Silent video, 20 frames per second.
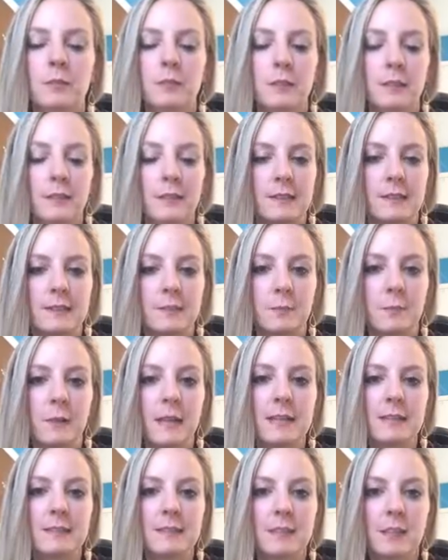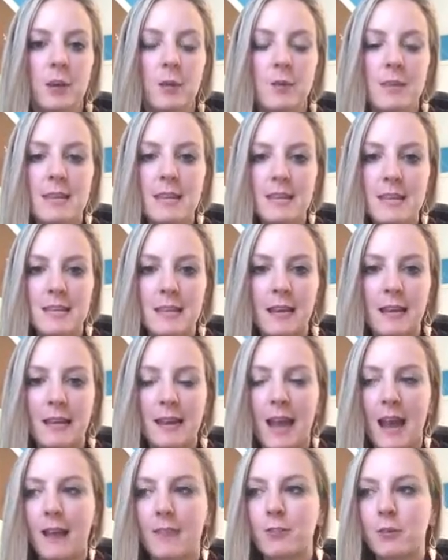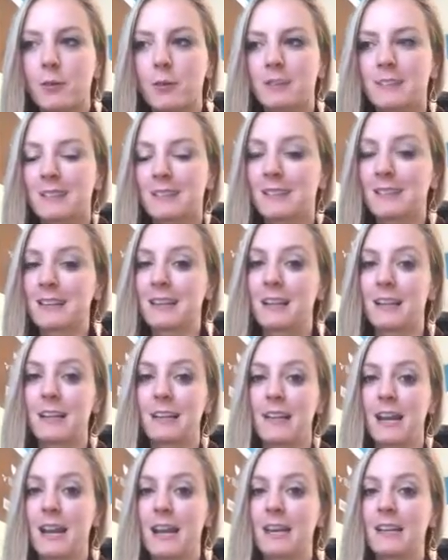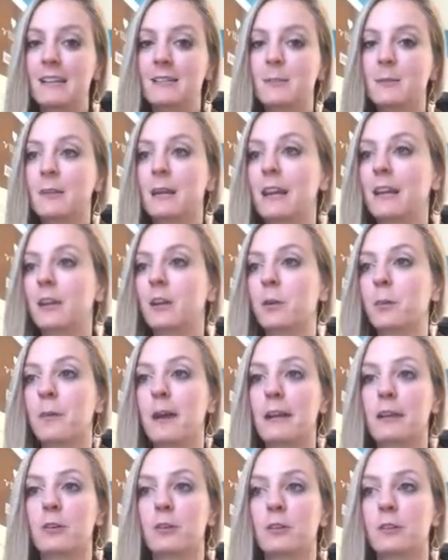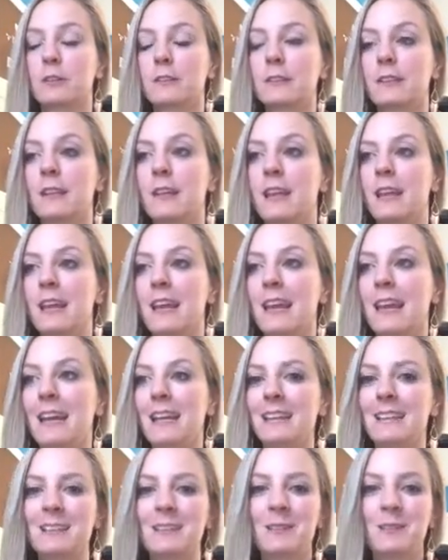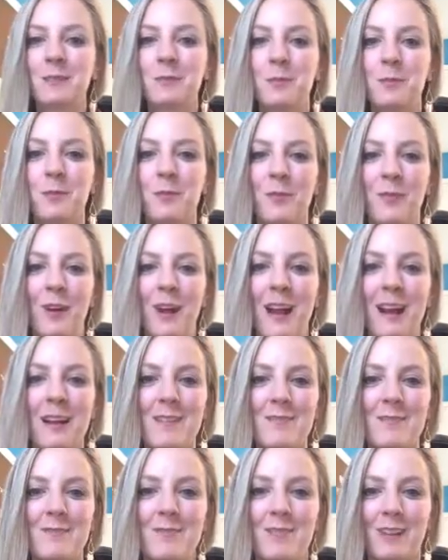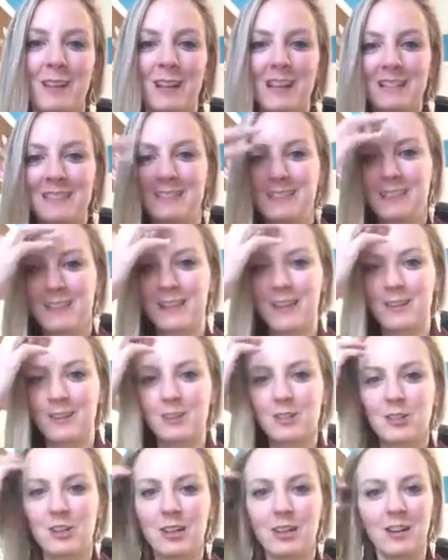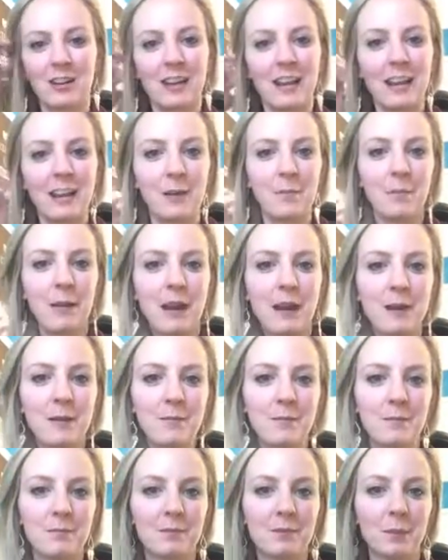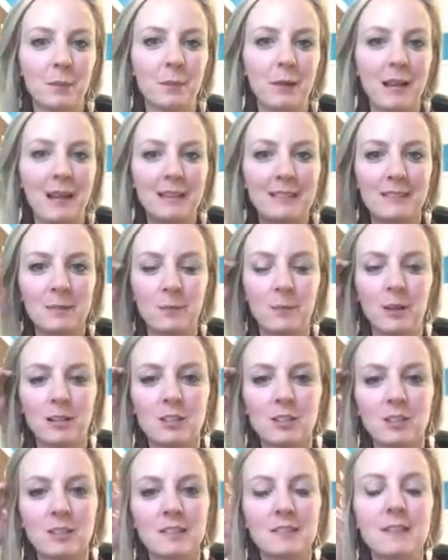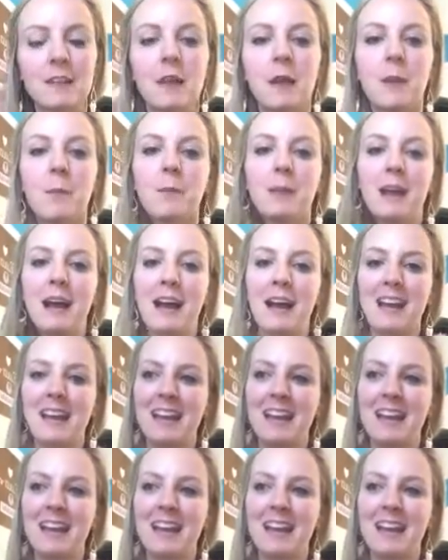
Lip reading: this place to go eat. And afterwards I was like, guys, we got to go to Michael's. And this was before I realized another trick on how to buy supplies and brushes. But